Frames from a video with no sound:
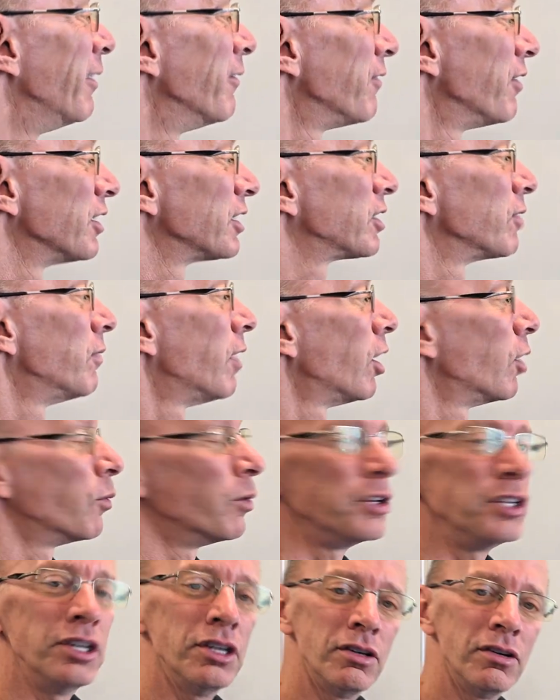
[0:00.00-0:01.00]
First of all,
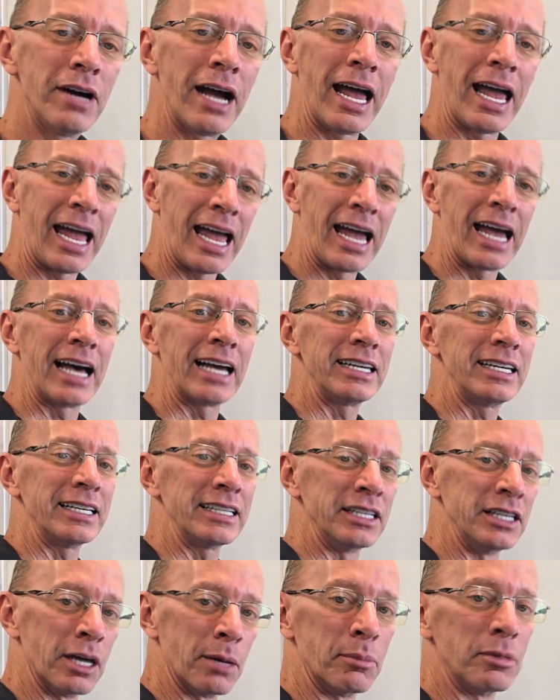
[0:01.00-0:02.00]
when you add
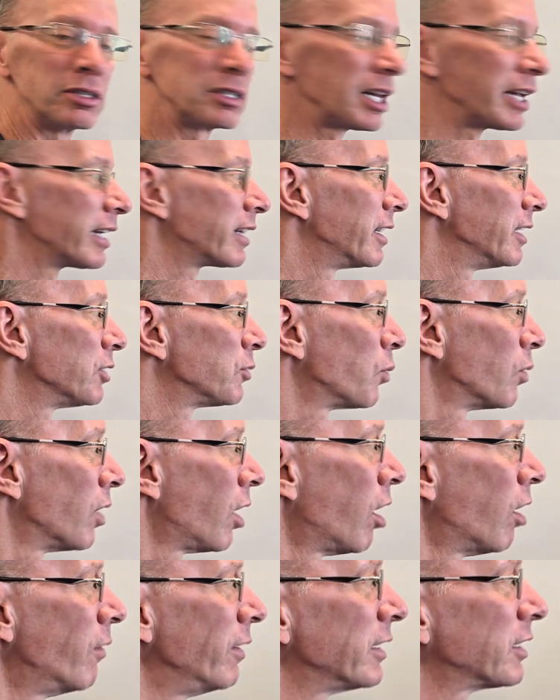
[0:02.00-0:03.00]
numbers like this, we're
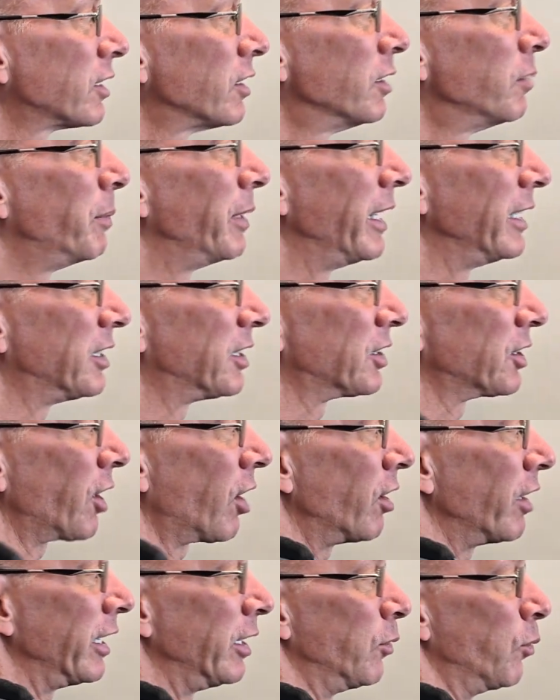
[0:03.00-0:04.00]
always going to be
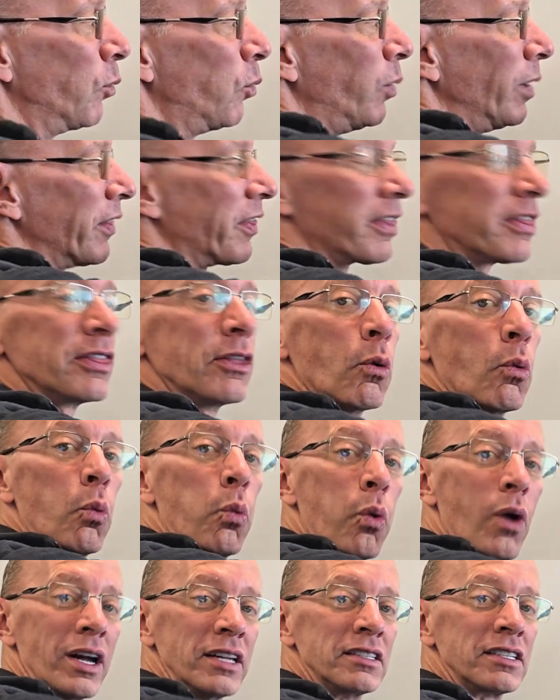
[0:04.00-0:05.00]
starting with the
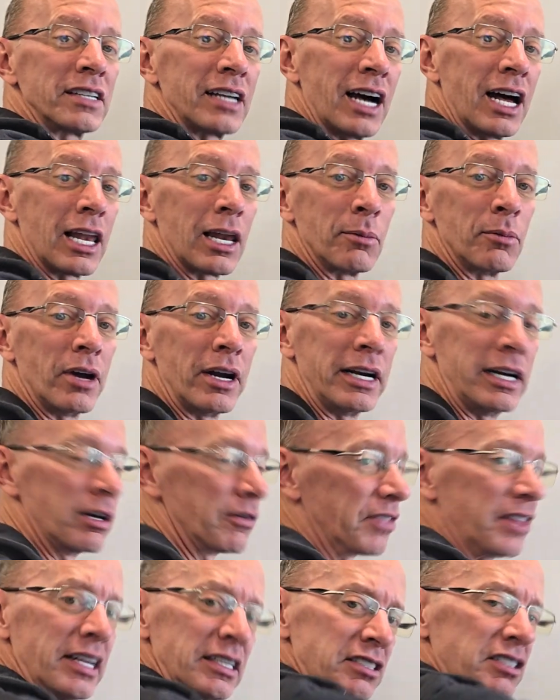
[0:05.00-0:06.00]
ones column right
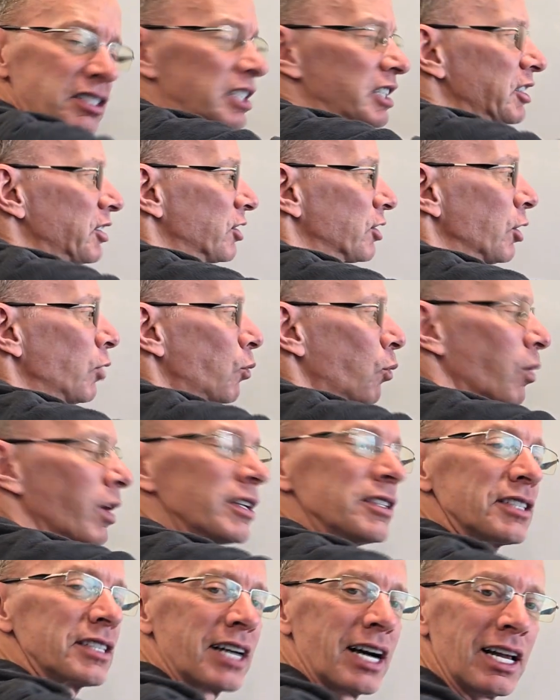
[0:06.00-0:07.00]
here. This is the
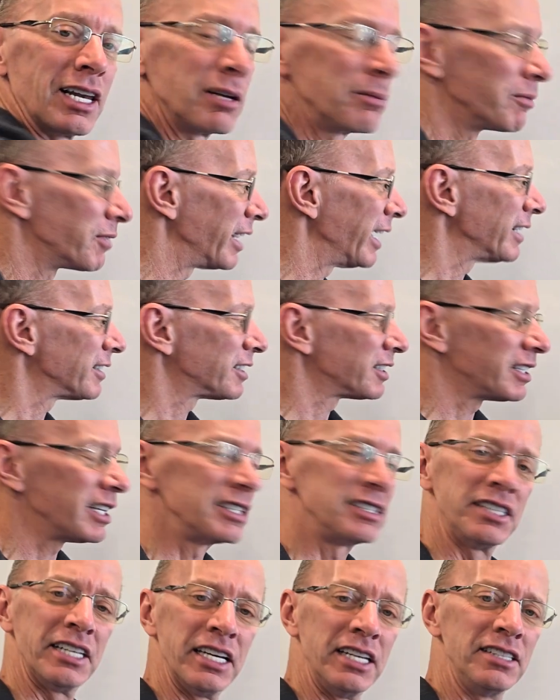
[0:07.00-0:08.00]
ones column, that's the
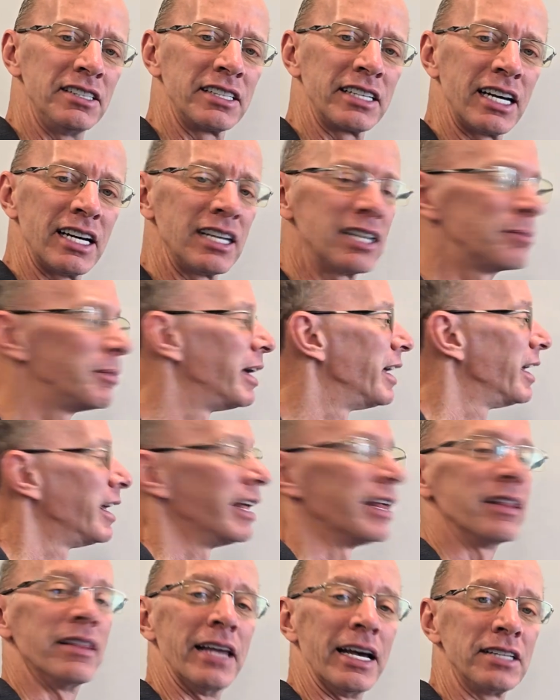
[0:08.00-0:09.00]
tens column,
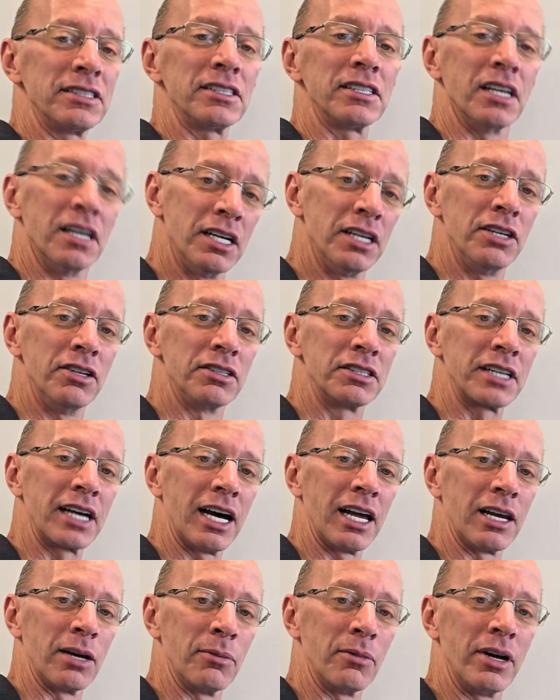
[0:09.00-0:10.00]
that's the hundreds
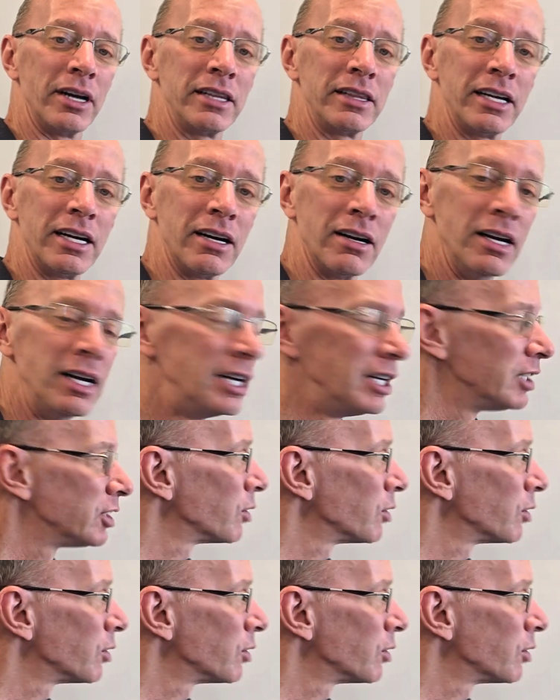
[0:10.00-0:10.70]
column right there.